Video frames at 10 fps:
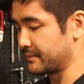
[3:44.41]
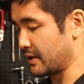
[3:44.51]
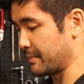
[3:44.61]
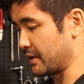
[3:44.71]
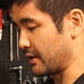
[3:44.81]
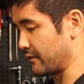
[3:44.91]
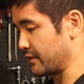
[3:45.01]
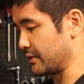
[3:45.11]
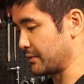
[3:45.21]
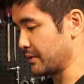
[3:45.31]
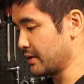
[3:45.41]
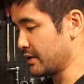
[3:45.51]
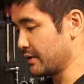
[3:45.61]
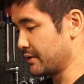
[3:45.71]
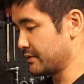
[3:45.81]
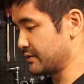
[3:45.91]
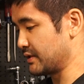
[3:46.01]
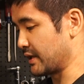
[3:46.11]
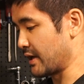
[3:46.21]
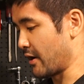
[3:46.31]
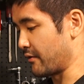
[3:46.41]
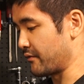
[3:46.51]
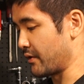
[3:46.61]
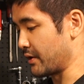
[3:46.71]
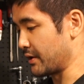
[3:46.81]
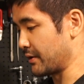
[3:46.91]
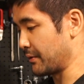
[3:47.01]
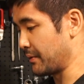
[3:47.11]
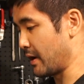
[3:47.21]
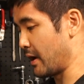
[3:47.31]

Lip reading: I mean, if you stick it out in front of you,